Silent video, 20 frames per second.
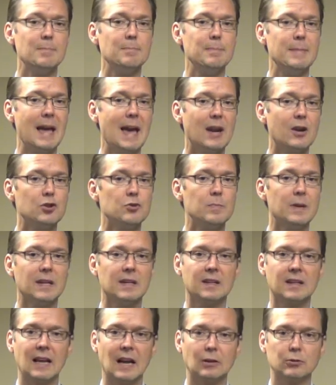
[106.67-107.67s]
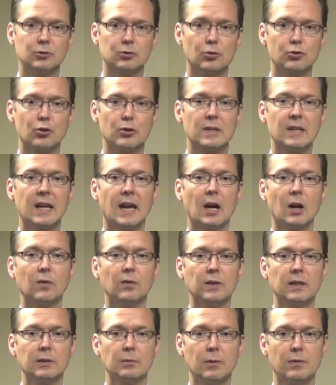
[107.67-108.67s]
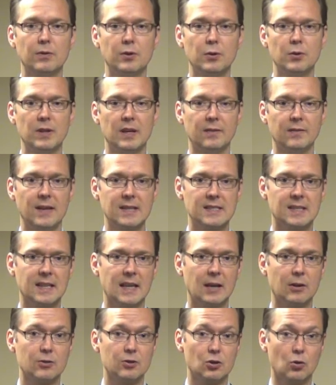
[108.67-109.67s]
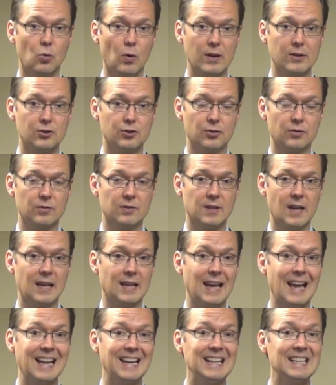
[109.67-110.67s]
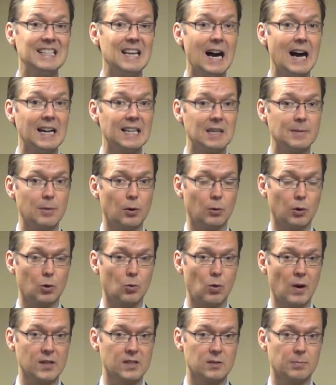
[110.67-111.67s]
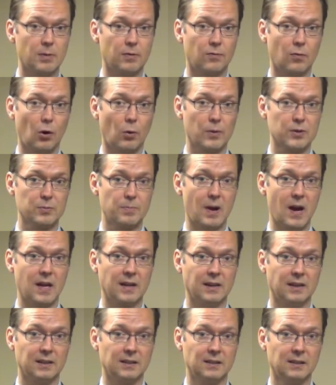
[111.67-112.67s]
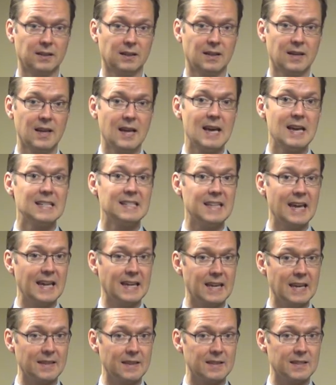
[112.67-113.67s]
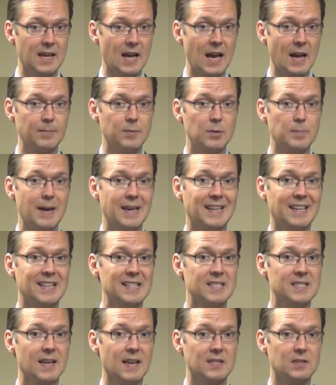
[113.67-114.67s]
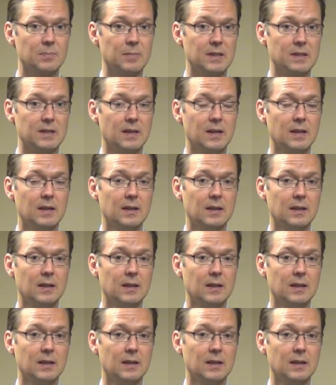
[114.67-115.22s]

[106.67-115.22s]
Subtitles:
Management and counsel should carefully review the investigator's questions and any document request before responding. Taking the time to make an assessment,